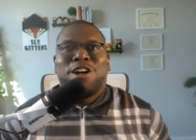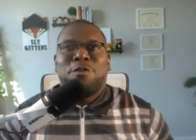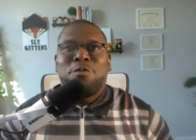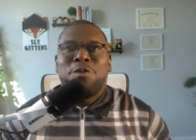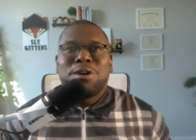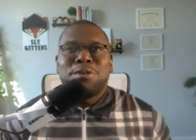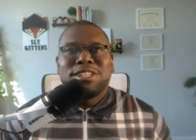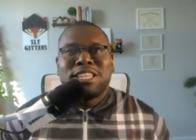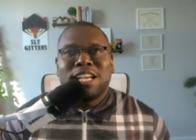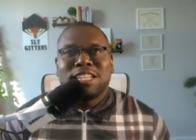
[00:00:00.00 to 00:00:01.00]
Welcome to
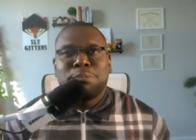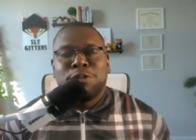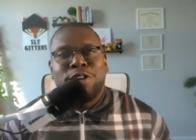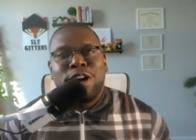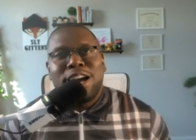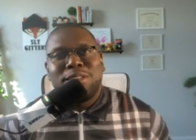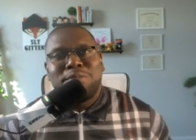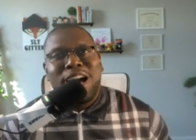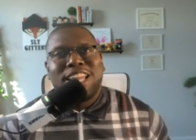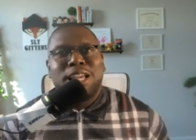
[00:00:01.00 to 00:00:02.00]
Tech Simplified. And my
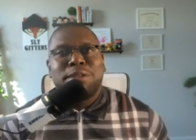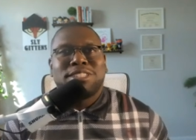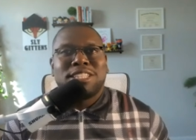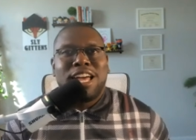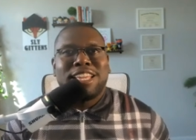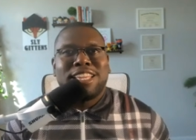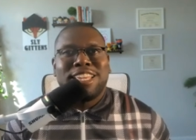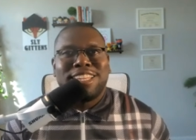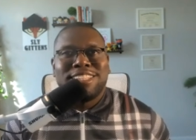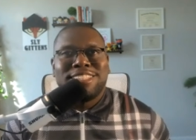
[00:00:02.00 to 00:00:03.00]
name is Sly
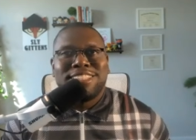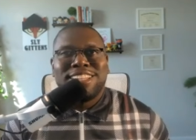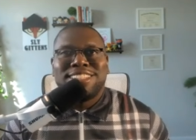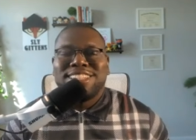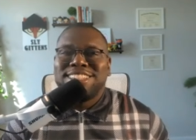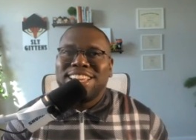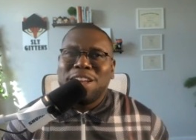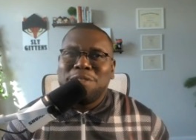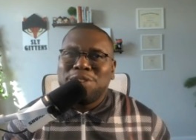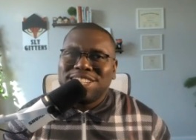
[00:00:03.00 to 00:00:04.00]
Gittens. And today we're
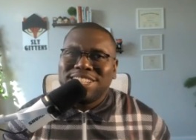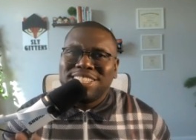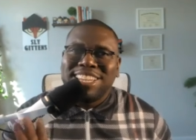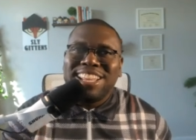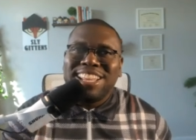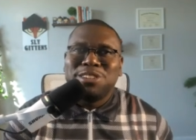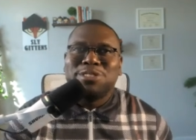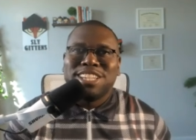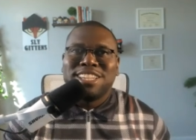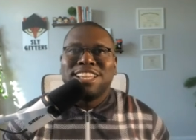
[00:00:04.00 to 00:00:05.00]
continuing
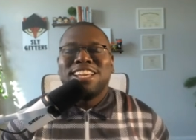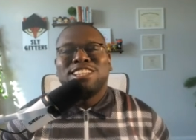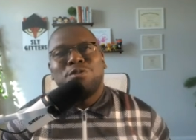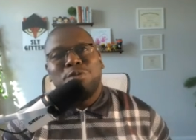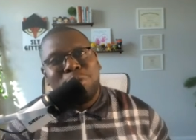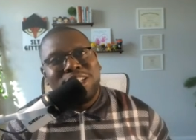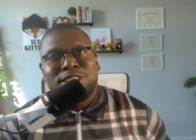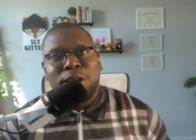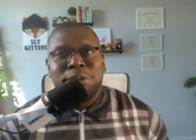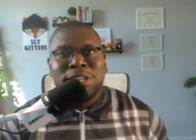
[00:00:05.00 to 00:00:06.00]
the Woman in Tech
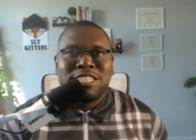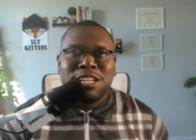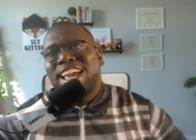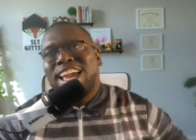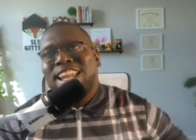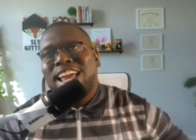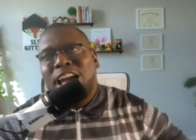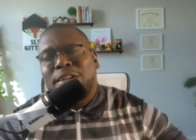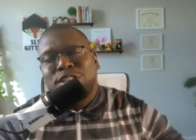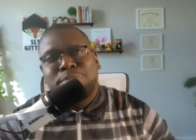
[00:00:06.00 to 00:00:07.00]
series. I have a
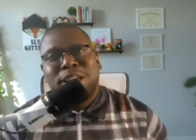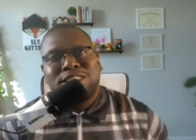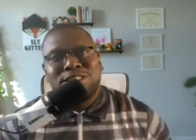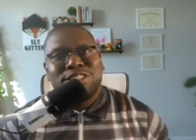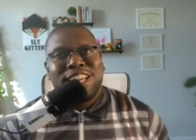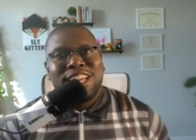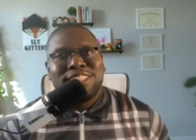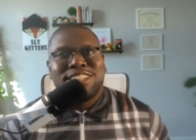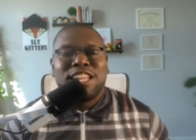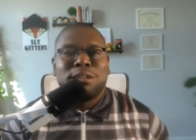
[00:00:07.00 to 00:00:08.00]
special guest. Her
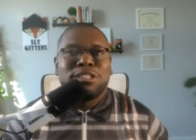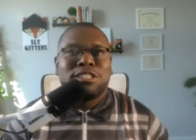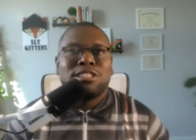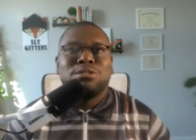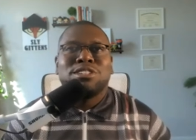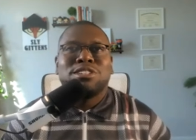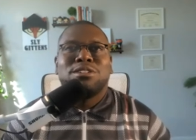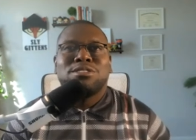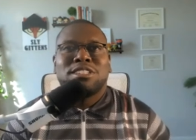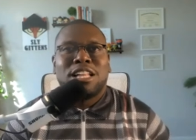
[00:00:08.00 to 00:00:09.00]
name is Susan
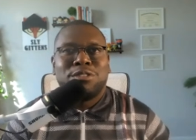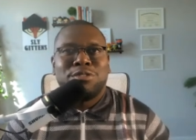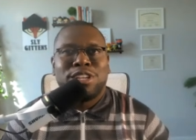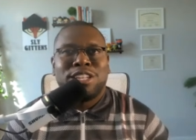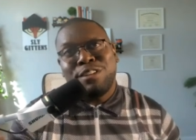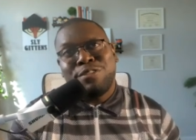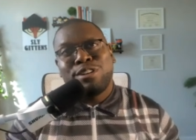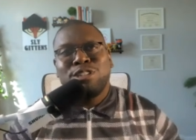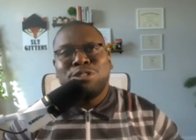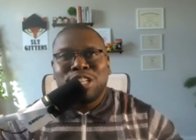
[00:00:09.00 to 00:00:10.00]
O'Sullivan. She was
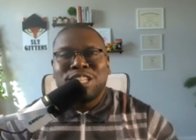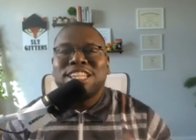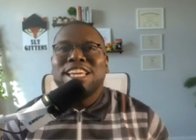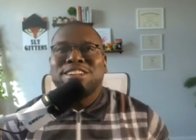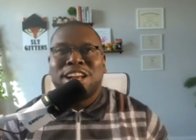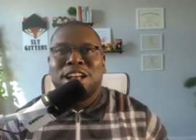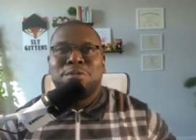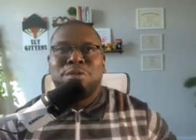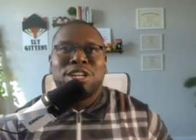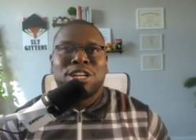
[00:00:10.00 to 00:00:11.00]
a leader at one of
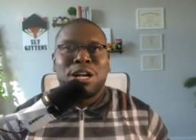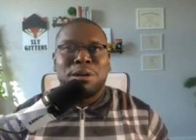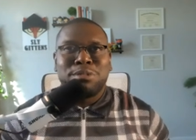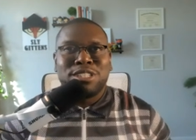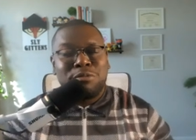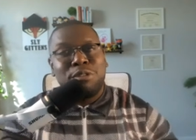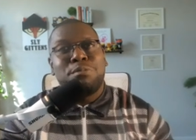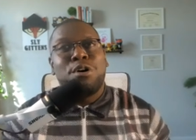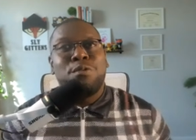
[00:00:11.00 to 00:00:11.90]
the companies that we both worked